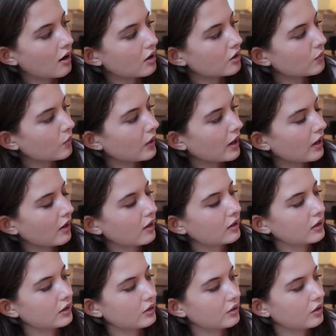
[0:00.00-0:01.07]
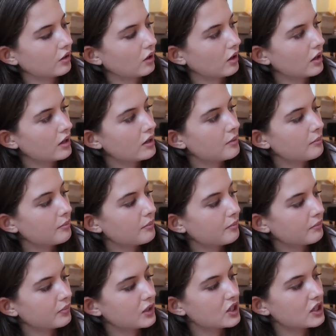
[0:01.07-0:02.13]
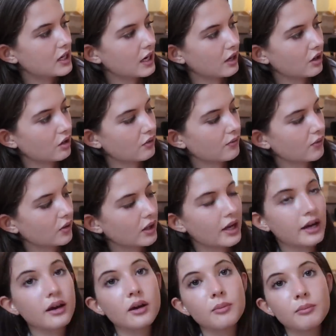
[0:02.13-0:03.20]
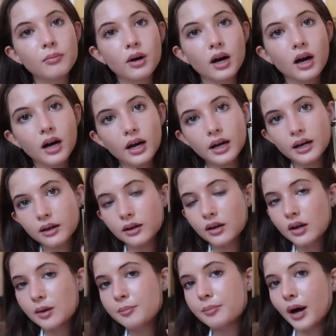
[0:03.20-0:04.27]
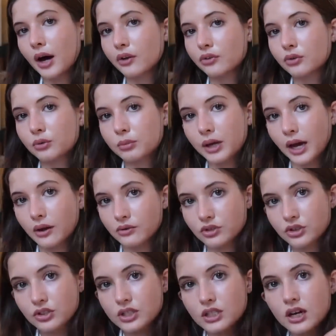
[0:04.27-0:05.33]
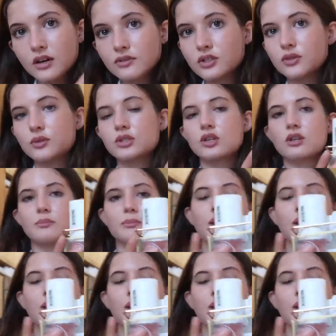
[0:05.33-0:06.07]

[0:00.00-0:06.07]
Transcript: hardware little container for like my bathroom counter stuff, so it's not